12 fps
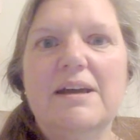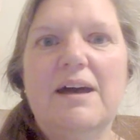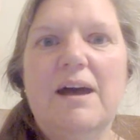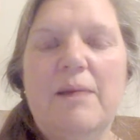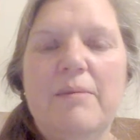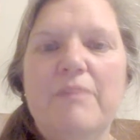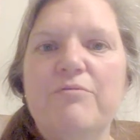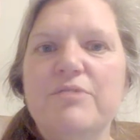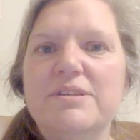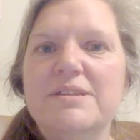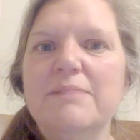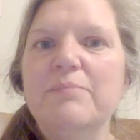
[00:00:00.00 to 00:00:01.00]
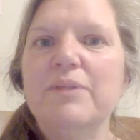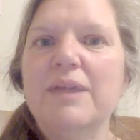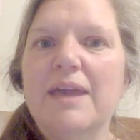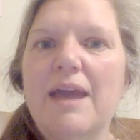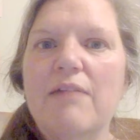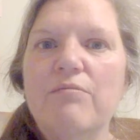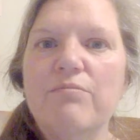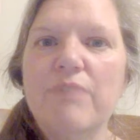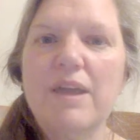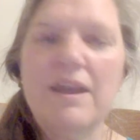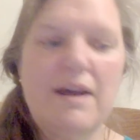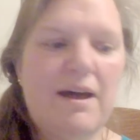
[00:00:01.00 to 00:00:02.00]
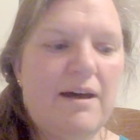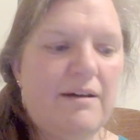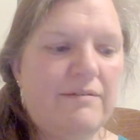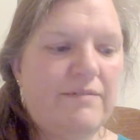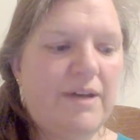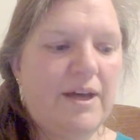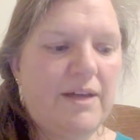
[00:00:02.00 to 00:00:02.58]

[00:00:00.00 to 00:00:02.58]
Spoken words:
If we simply get rid of,